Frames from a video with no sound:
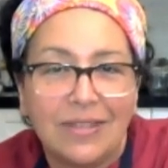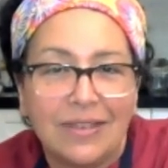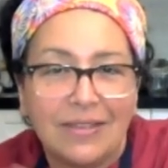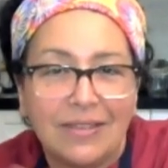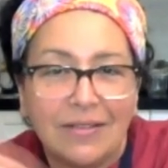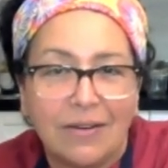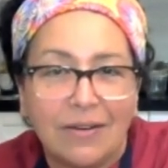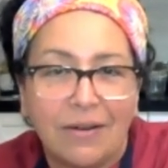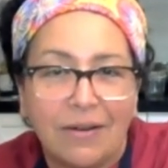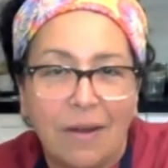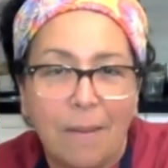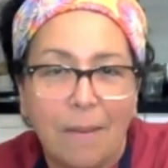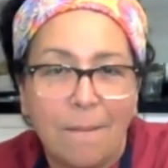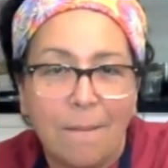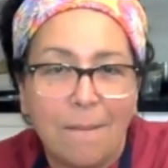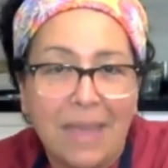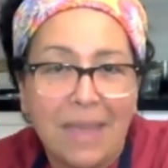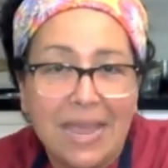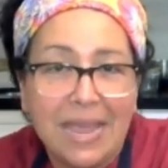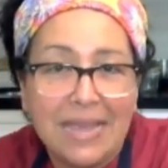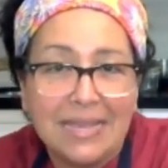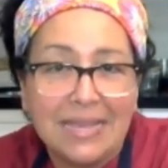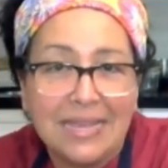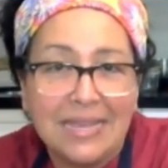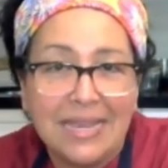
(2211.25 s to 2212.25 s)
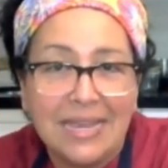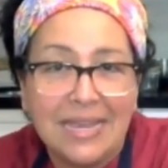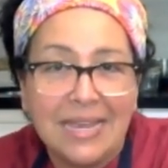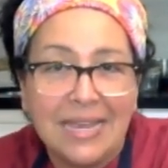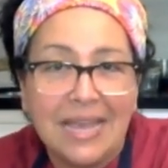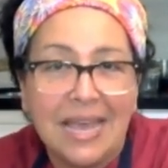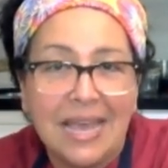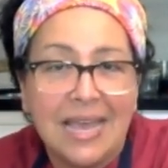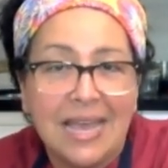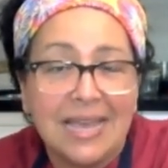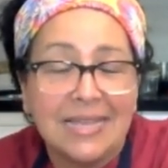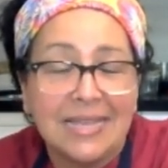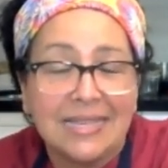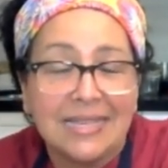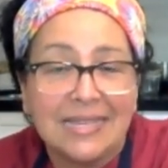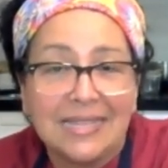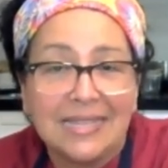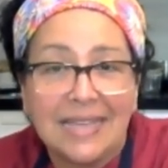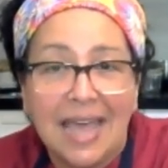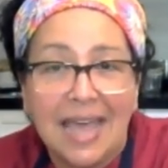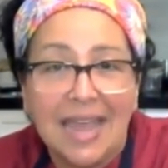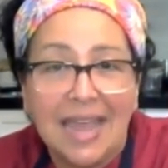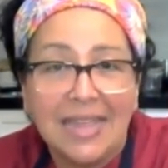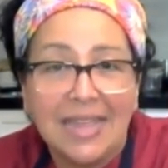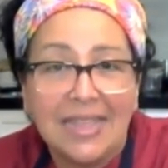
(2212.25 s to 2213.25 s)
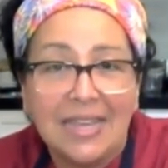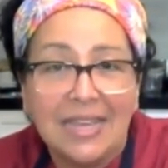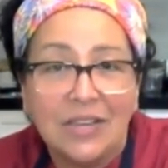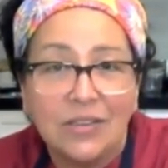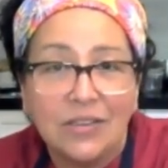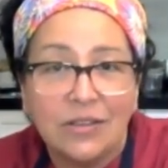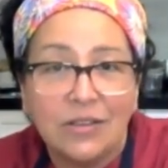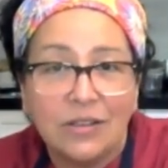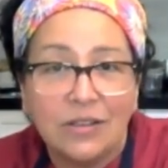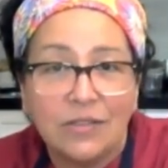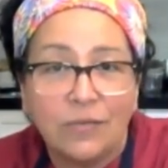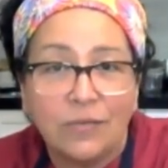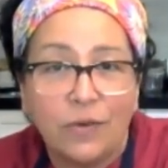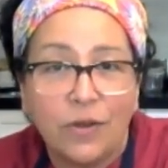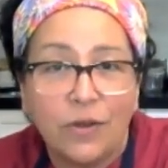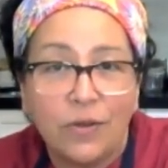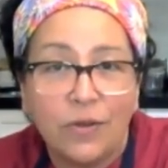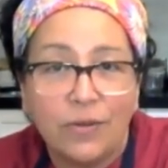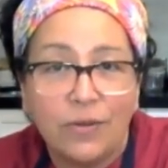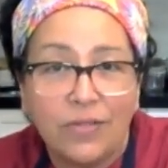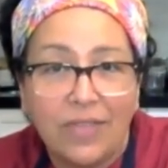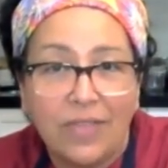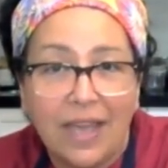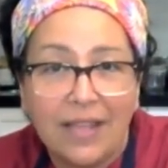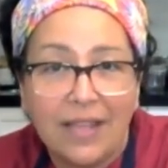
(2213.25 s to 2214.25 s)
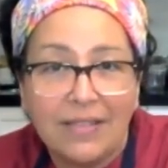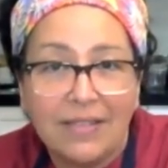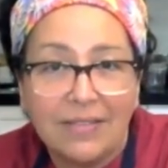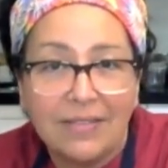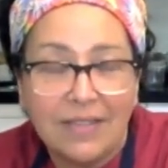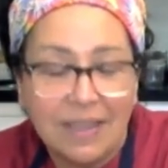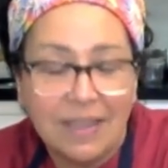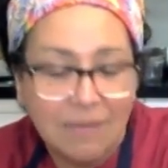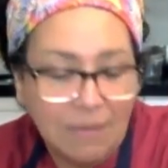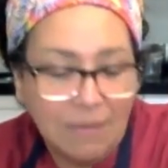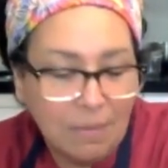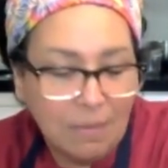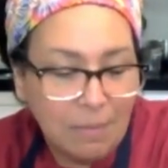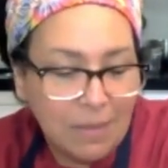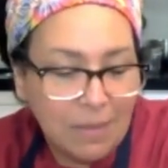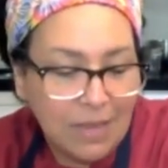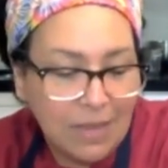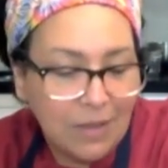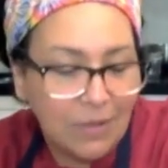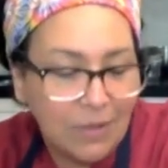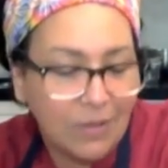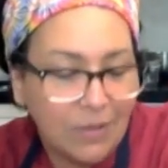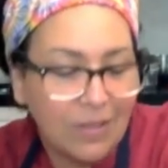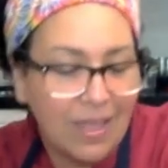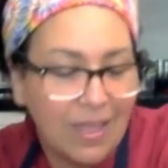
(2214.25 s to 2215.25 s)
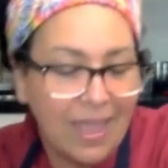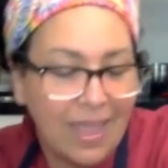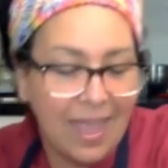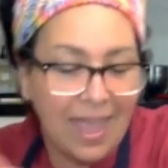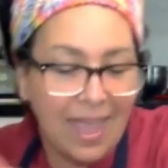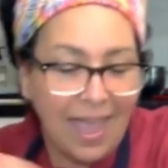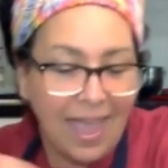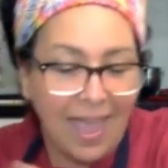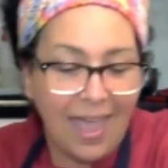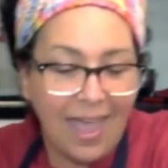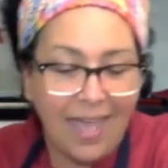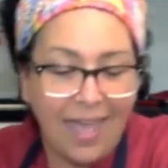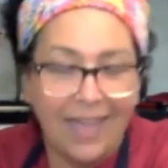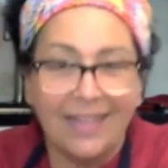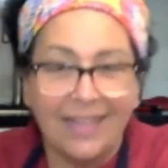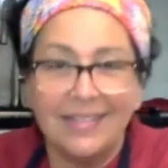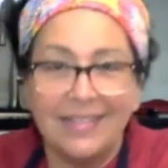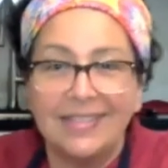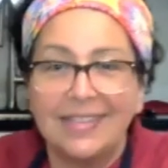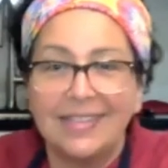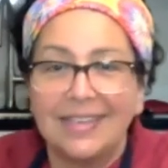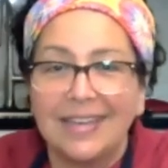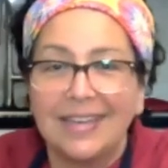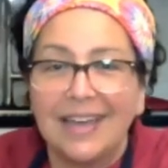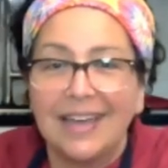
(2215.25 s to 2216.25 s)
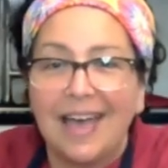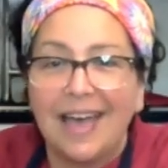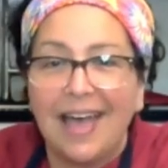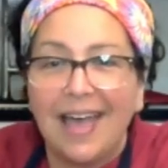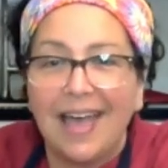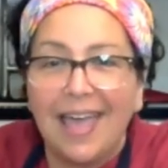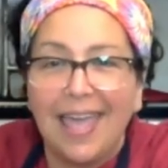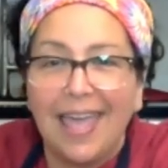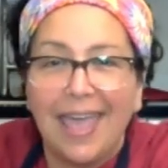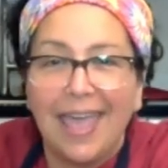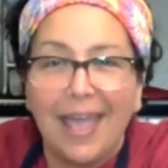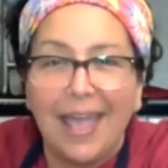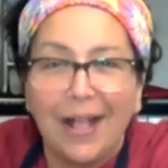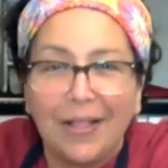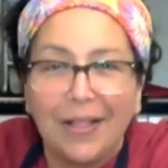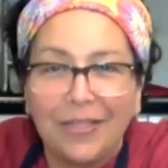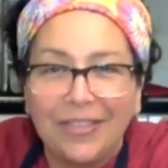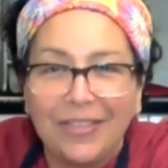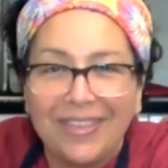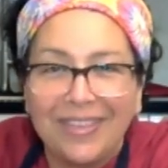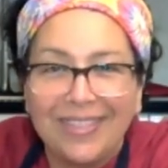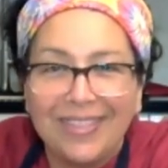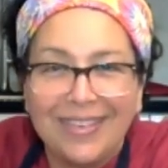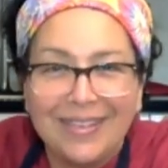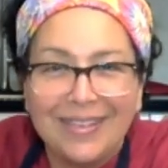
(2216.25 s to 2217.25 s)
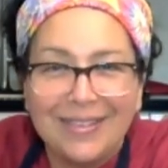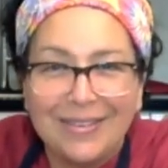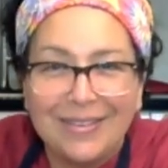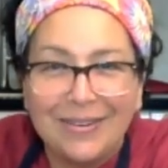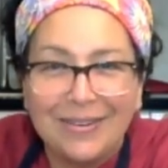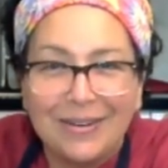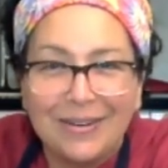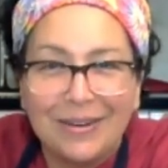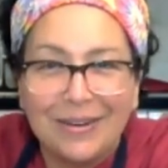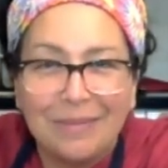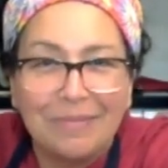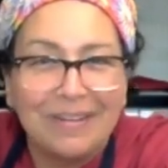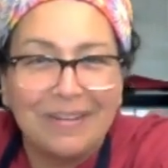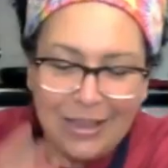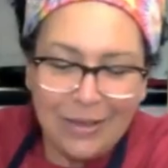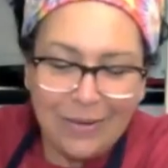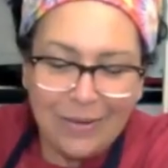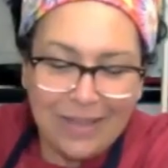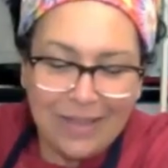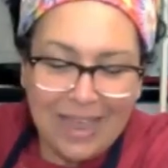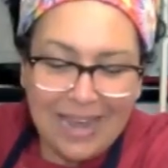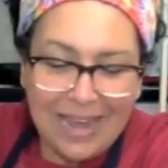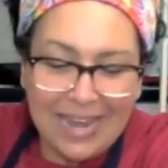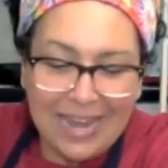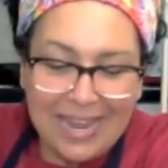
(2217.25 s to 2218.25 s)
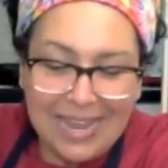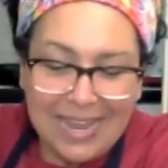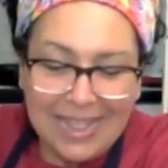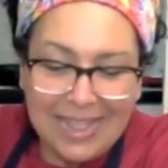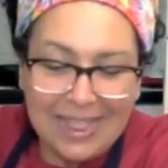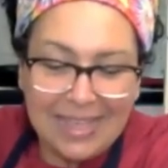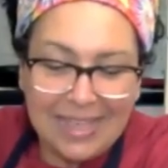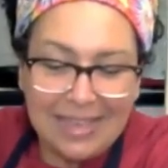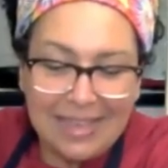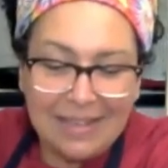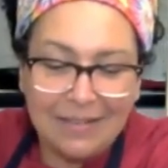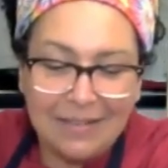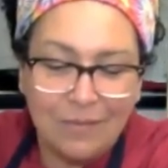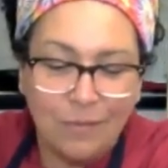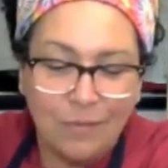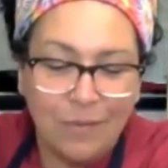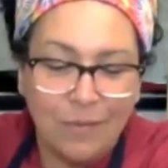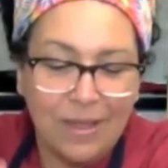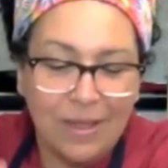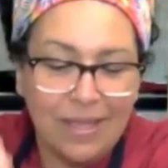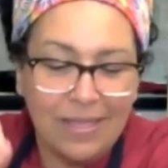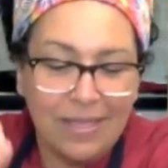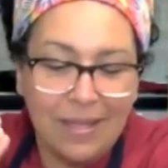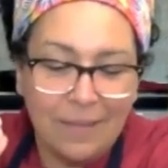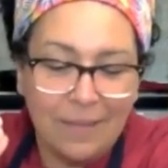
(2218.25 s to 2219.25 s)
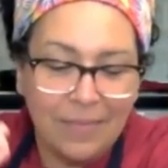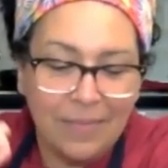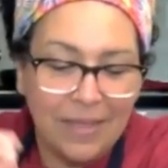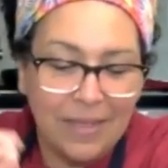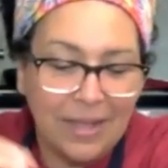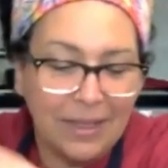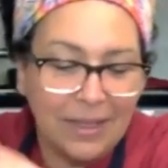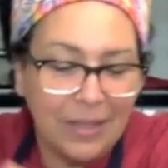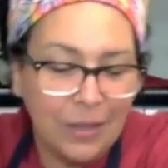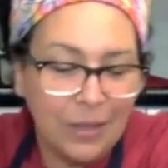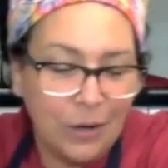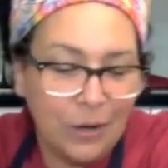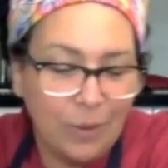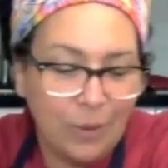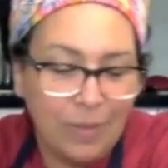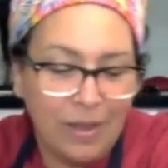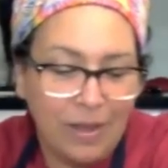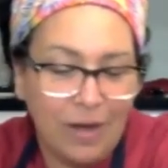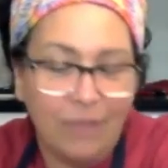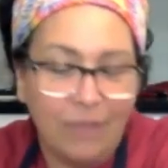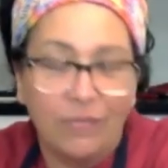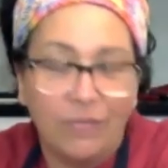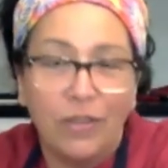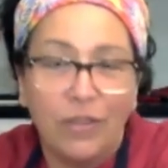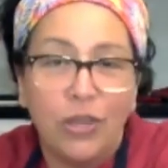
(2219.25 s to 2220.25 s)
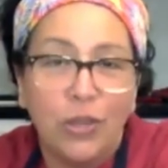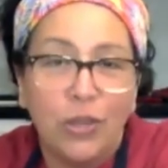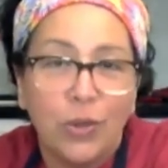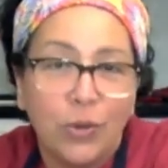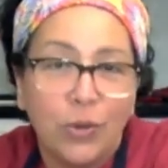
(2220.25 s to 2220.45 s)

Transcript: These are amazing side dishes for your Thanksgiving meal and a healthy dessert. You can eat this with a little bit of